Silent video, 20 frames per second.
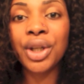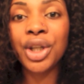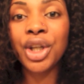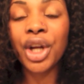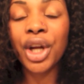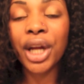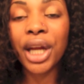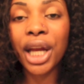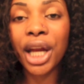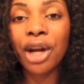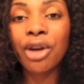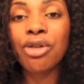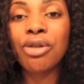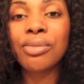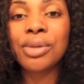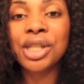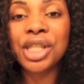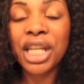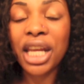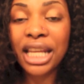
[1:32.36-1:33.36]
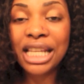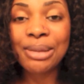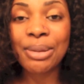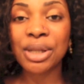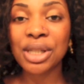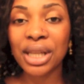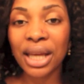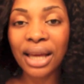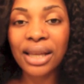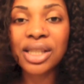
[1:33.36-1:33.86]
your hair from shedding,
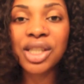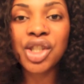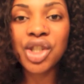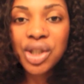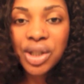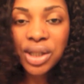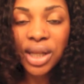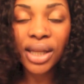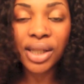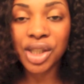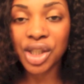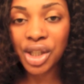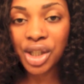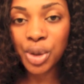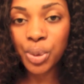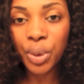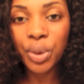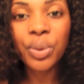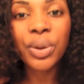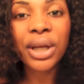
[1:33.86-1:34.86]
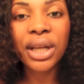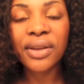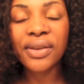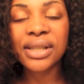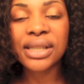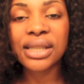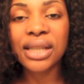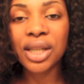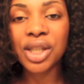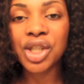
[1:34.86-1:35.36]
especially extensions. When you get
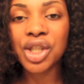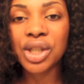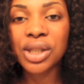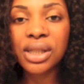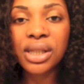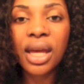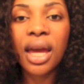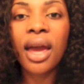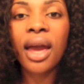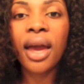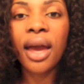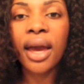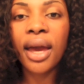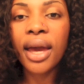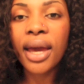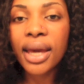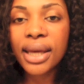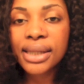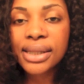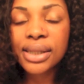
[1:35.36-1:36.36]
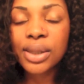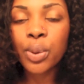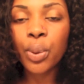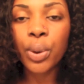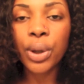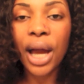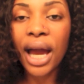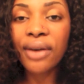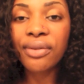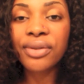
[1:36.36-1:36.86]
extensions,
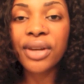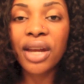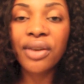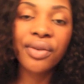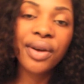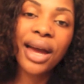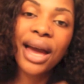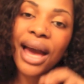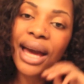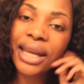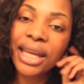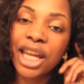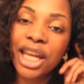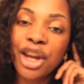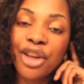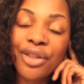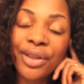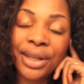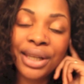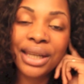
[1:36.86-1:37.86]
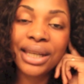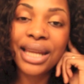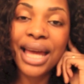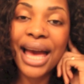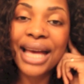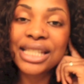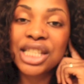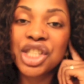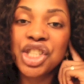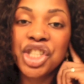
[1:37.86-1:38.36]
I've never had hair that
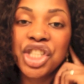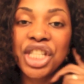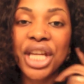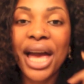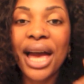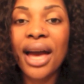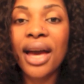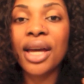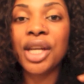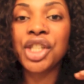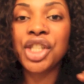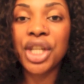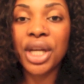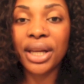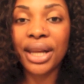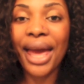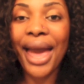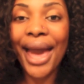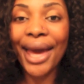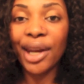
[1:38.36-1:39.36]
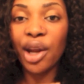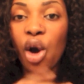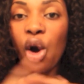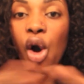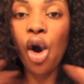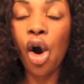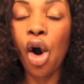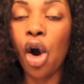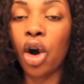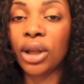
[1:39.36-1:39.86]
hasn't shed at
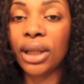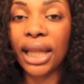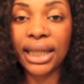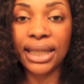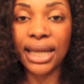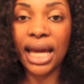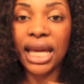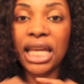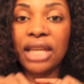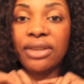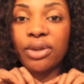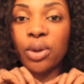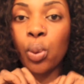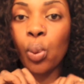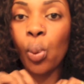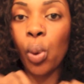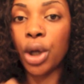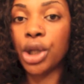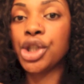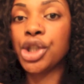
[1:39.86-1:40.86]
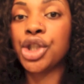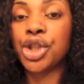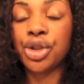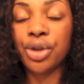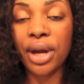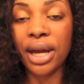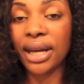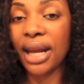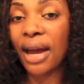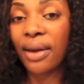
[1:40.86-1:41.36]
all, like not even one
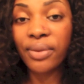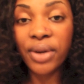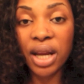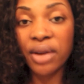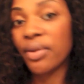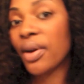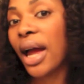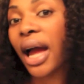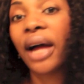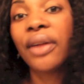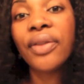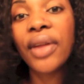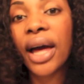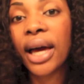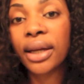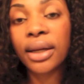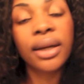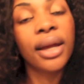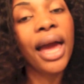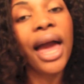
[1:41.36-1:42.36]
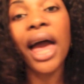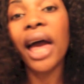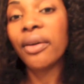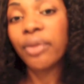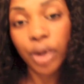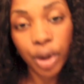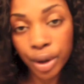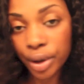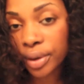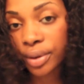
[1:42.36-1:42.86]
strand. I've never had that
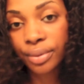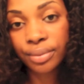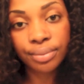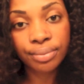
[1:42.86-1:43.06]
ever.